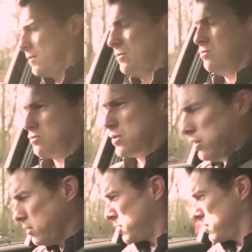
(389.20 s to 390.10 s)
Oh
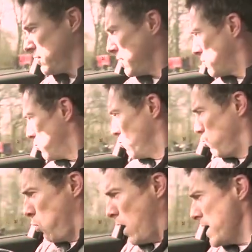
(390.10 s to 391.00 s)
gosh, that's
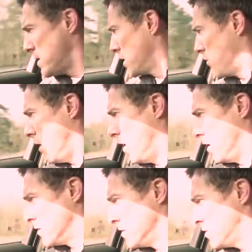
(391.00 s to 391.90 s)
way too hard.